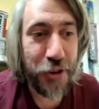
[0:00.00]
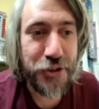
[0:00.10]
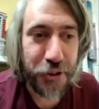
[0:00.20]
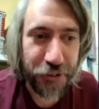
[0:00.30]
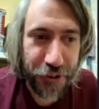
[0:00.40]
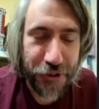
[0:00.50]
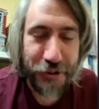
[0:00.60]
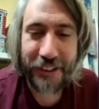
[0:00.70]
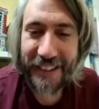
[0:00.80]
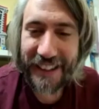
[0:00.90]
just to
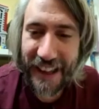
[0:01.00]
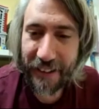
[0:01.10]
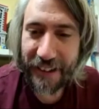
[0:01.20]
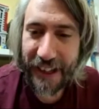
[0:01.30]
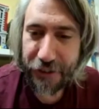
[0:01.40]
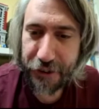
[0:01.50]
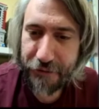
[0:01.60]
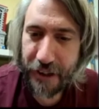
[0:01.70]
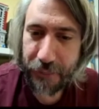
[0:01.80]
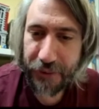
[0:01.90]
try to get get to
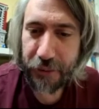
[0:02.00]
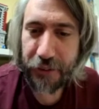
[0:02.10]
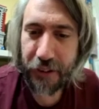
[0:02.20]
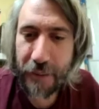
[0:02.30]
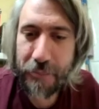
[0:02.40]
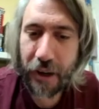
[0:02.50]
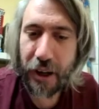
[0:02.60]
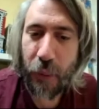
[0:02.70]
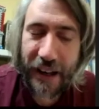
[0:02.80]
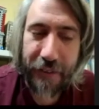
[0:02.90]
grips. It was like my
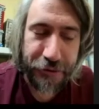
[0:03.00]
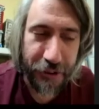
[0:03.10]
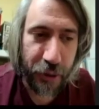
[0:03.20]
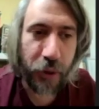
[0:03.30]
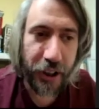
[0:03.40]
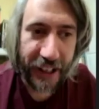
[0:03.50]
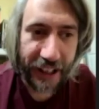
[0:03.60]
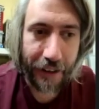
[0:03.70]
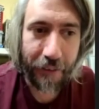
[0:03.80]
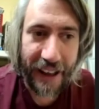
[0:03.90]
way of trying to work
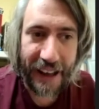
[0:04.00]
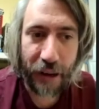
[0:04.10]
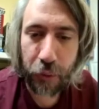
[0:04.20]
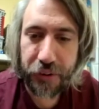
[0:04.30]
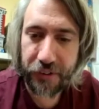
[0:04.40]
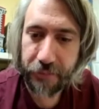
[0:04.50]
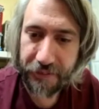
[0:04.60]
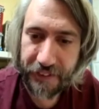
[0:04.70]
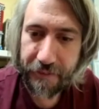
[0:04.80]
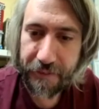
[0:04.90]
out how autism
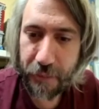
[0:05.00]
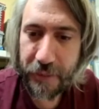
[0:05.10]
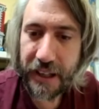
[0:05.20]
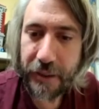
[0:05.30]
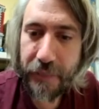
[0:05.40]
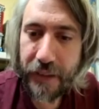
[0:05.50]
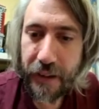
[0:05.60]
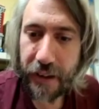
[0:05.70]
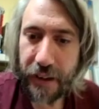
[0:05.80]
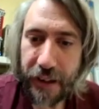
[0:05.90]
fit for me
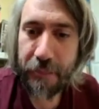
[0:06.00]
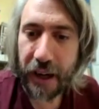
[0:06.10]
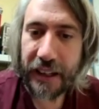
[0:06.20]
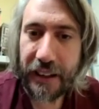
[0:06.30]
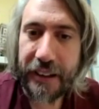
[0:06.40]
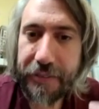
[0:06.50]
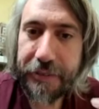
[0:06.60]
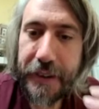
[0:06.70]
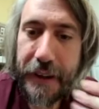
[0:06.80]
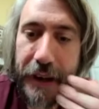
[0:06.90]
in my life
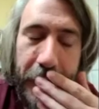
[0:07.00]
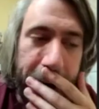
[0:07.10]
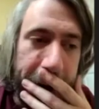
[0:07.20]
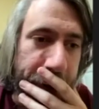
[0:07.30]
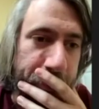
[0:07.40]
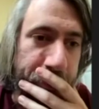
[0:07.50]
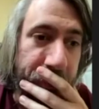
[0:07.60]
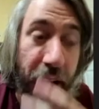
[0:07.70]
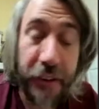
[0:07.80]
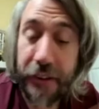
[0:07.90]
um,
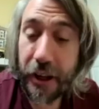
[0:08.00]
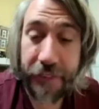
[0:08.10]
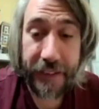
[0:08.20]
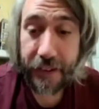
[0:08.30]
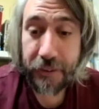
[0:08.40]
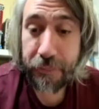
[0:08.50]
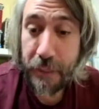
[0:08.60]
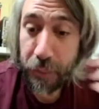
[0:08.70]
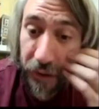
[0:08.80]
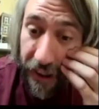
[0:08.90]
and and and
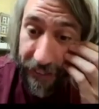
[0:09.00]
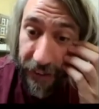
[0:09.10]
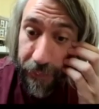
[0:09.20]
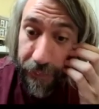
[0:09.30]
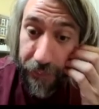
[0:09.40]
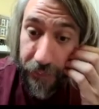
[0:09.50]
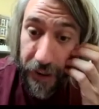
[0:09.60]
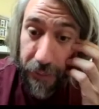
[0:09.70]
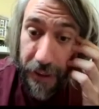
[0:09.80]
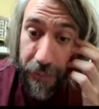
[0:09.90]
people like them. You
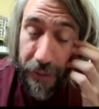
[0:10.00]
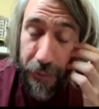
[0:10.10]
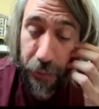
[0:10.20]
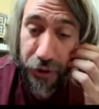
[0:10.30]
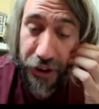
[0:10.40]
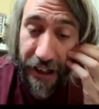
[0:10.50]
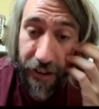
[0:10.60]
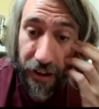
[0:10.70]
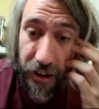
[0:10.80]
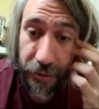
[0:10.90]
know, pe- people were
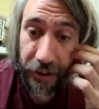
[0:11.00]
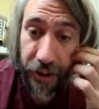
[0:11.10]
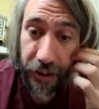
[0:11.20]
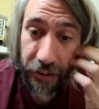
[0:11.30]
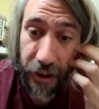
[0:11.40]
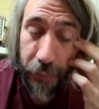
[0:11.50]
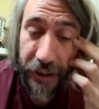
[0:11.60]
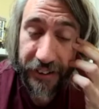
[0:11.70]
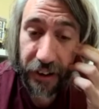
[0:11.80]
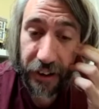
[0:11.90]
sharing them and, and
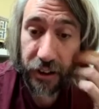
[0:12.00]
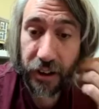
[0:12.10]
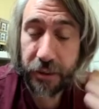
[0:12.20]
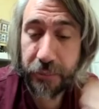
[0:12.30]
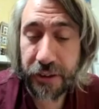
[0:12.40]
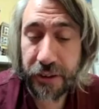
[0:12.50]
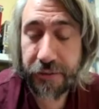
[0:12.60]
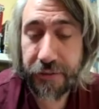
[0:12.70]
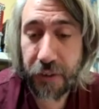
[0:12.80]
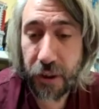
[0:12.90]
commenting on them, and
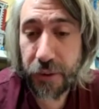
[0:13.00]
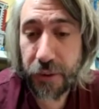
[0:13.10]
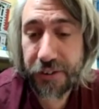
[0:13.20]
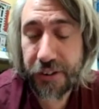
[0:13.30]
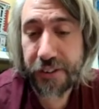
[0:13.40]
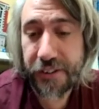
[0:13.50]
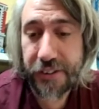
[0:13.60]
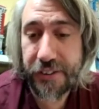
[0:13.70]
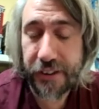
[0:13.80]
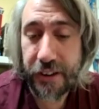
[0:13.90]
followers started
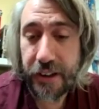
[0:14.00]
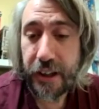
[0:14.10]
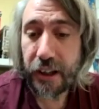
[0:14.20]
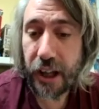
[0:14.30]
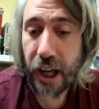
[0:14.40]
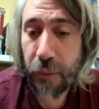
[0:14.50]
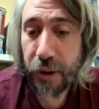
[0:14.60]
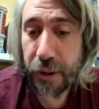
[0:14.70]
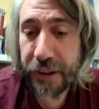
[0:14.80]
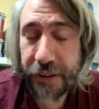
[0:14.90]
to go
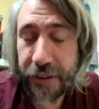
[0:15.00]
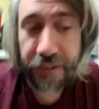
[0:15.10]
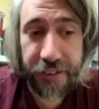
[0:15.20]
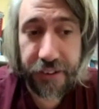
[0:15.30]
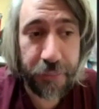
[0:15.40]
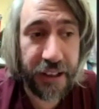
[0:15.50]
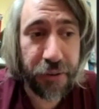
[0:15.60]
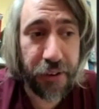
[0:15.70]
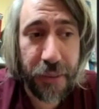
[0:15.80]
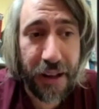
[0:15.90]
up. And I mean, I
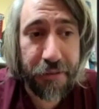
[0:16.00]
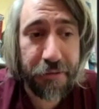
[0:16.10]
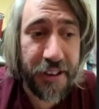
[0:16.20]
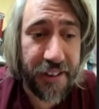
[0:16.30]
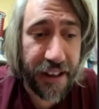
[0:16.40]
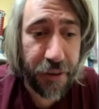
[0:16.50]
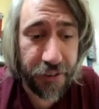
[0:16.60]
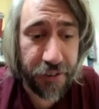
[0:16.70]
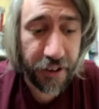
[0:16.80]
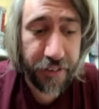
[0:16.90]
was on about three
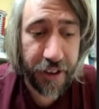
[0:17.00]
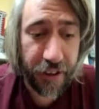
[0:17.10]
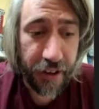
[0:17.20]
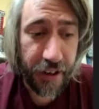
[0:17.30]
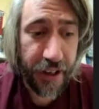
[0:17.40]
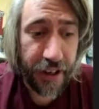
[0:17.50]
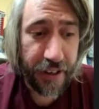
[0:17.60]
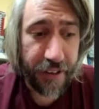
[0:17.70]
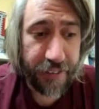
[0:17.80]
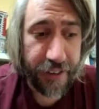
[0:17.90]
thousand, I think,
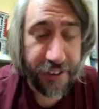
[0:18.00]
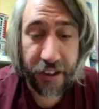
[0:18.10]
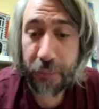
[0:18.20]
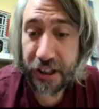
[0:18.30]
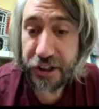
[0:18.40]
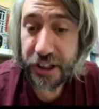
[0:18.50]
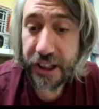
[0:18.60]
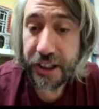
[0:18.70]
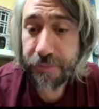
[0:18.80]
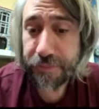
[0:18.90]
this time last
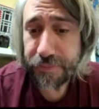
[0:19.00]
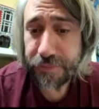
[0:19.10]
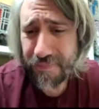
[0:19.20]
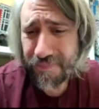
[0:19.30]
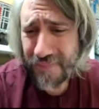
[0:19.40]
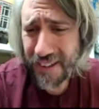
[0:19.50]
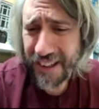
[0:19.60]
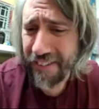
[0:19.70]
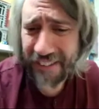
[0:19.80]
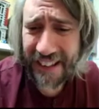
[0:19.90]
year, and
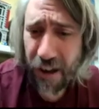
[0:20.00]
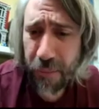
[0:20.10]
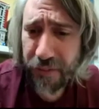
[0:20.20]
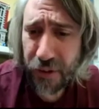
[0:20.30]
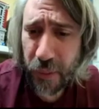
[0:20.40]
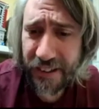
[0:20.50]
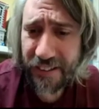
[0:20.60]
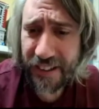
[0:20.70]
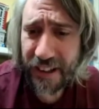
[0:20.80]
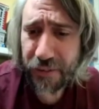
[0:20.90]
I think now I'm over twenty
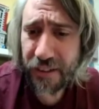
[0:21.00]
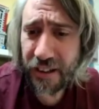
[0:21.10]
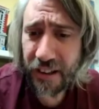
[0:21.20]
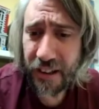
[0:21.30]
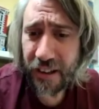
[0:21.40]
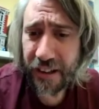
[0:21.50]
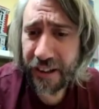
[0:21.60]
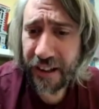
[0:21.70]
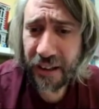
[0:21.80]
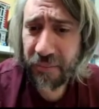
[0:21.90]
thousand.
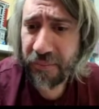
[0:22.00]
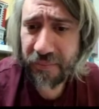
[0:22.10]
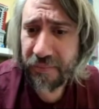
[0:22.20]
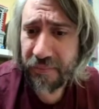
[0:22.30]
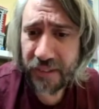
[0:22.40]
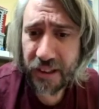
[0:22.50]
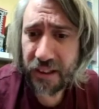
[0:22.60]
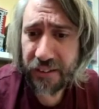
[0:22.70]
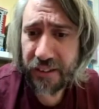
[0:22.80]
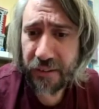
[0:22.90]
Um, you
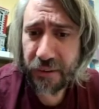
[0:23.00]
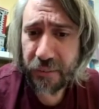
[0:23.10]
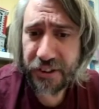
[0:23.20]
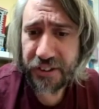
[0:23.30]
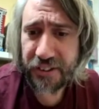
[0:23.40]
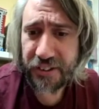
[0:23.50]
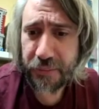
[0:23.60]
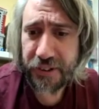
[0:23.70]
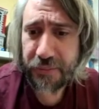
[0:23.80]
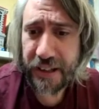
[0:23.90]
know, which is
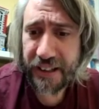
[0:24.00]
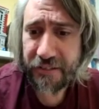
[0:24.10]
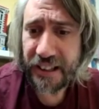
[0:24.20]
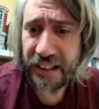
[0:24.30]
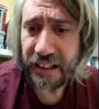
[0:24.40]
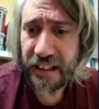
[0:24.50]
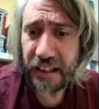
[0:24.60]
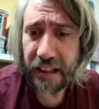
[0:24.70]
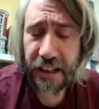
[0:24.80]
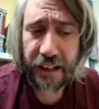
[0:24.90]
which is mad, really.
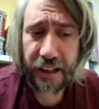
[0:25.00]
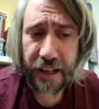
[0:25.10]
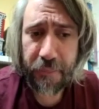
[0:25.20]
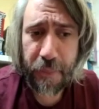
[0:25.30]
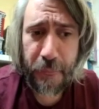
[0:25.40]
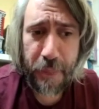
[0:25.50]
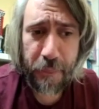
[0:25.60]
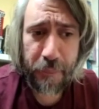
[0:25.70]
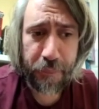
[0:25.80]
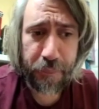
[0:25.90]
Um,
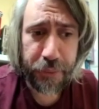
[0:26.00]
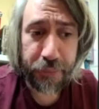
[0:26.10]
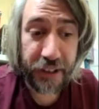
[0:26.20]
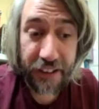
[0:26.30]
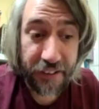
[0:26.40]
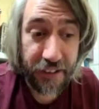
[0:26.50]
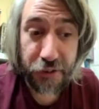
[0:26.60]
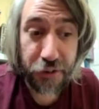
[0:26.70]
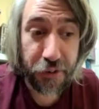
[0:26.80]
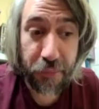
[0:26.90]
but but yeah, there's
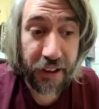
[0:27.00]
just something